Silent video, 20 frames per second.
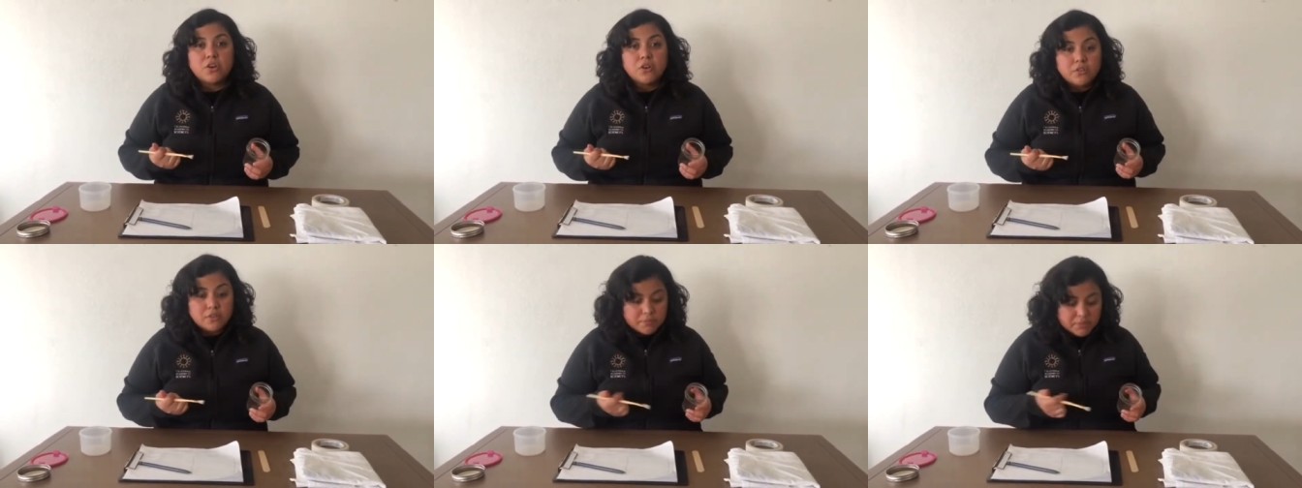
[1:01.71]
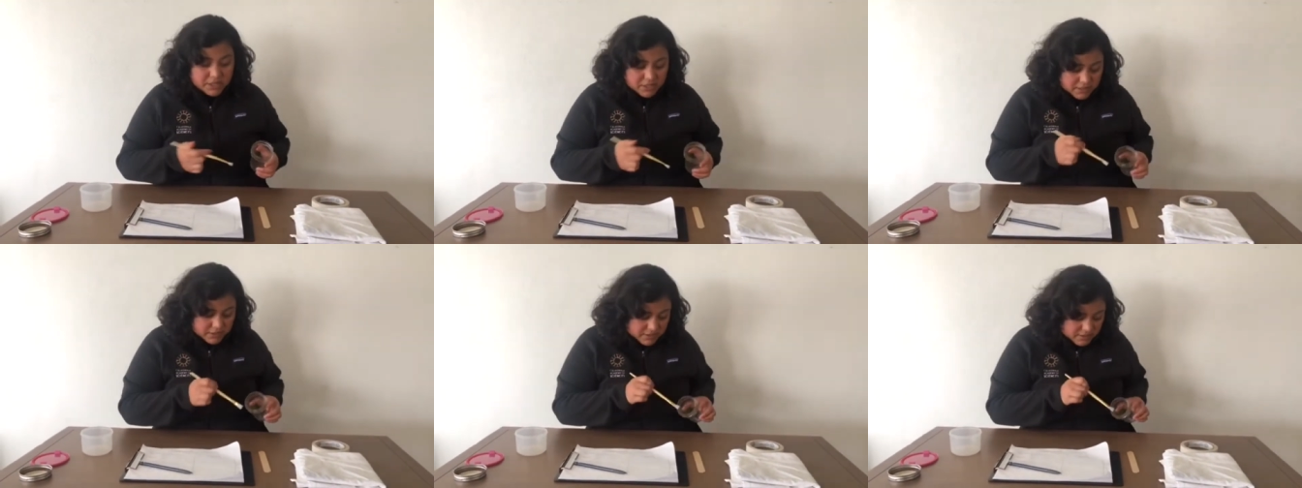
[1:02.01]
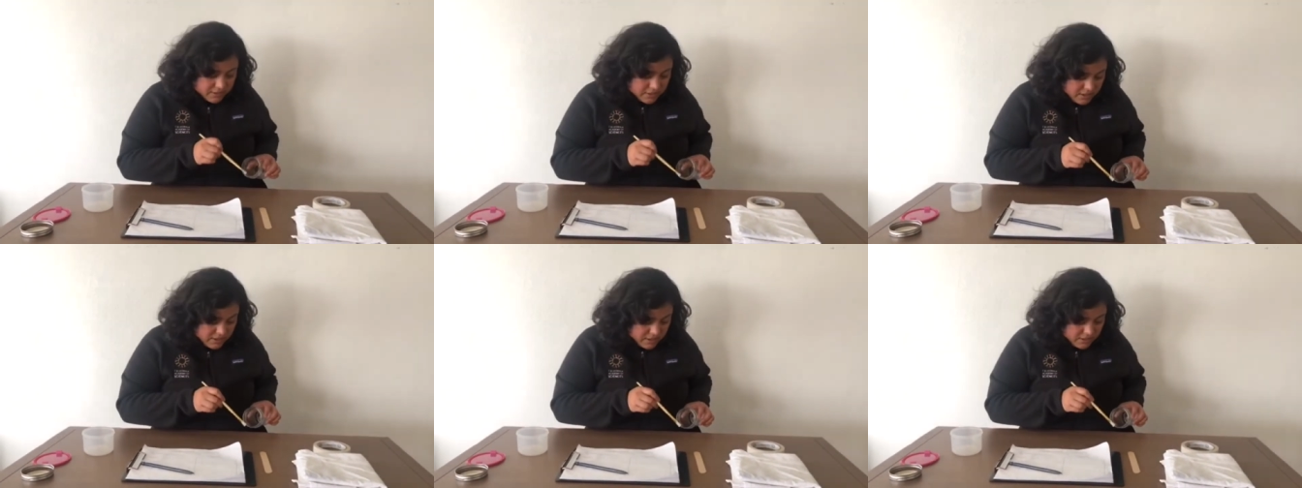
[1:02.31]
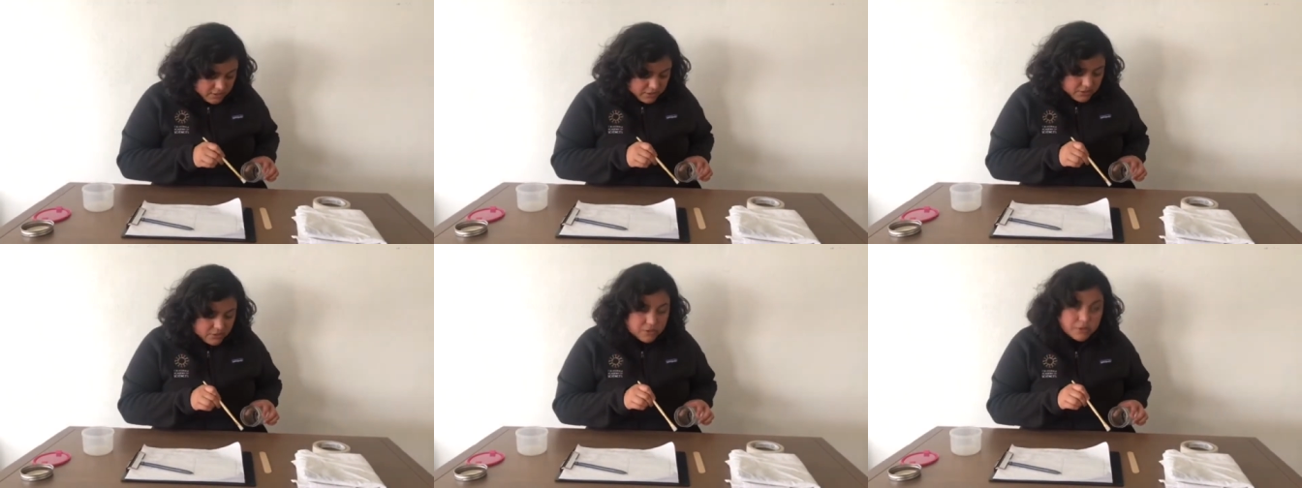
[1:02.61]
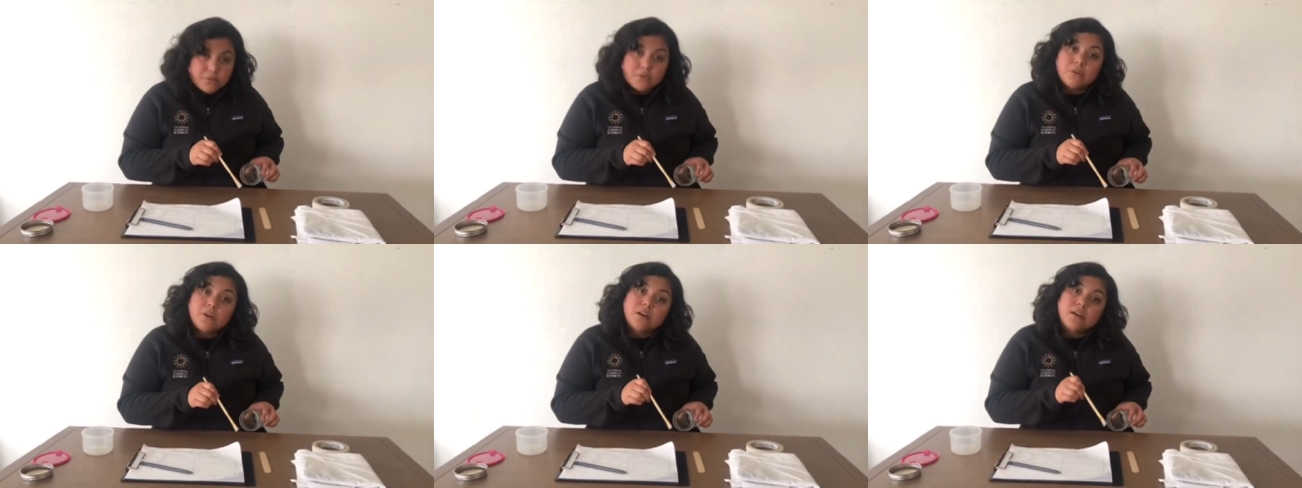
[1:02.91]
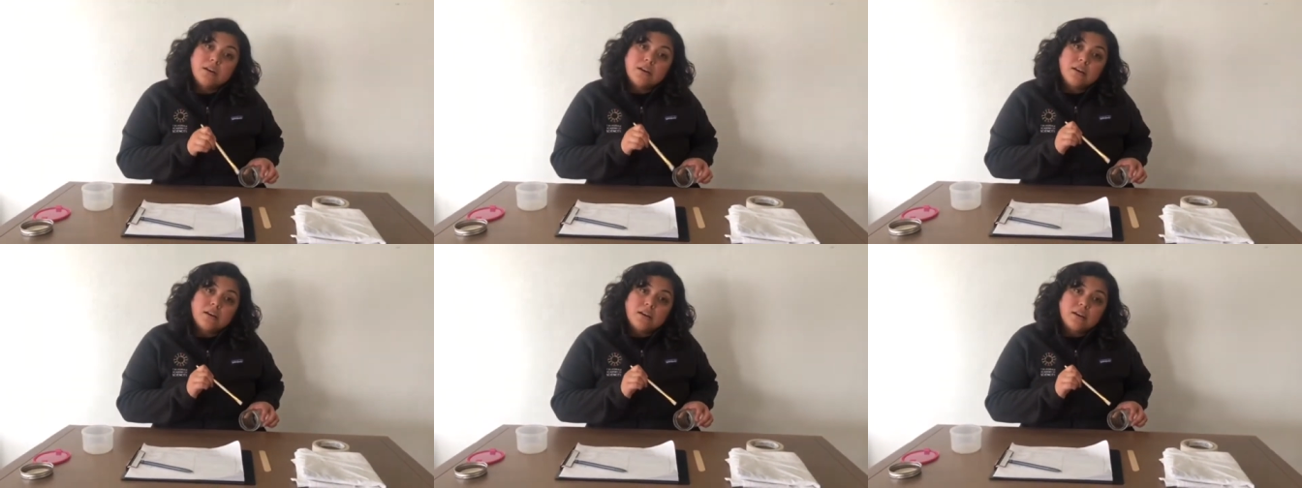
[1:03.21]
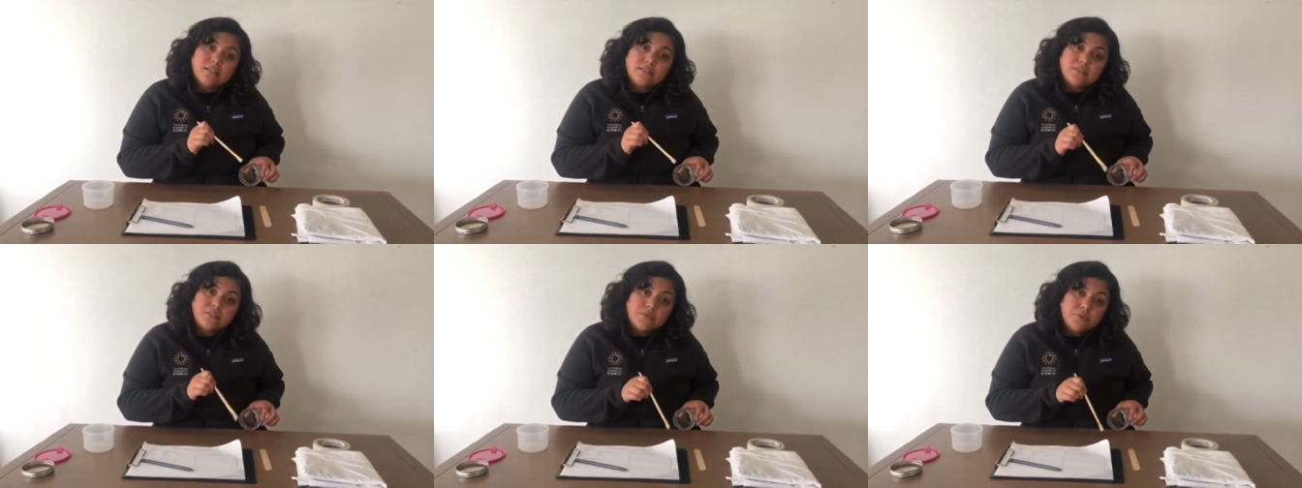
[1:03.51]
all the bugs. So
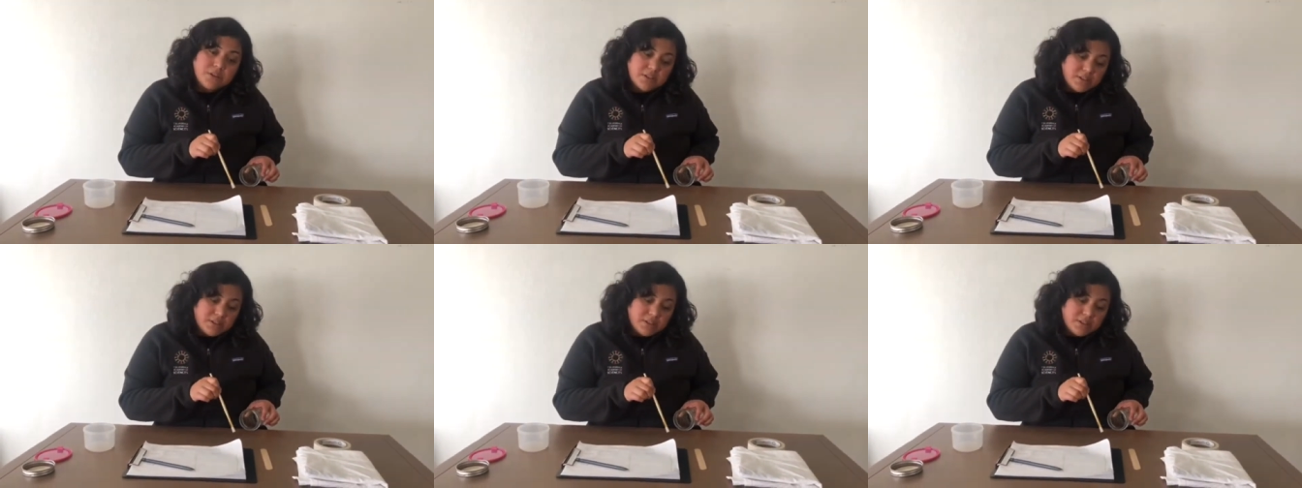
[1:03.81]
I still wanna